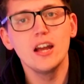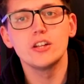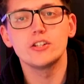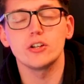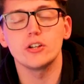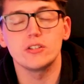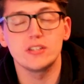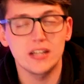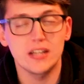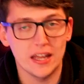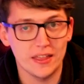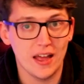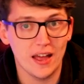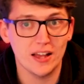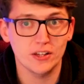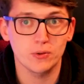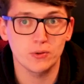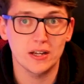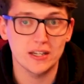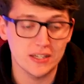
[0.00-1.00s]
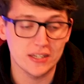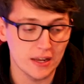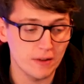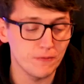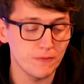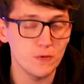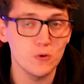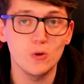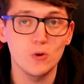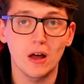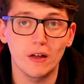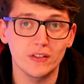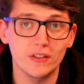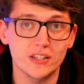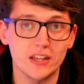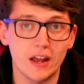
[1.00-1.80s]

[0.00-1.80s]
So that's why I say rule out the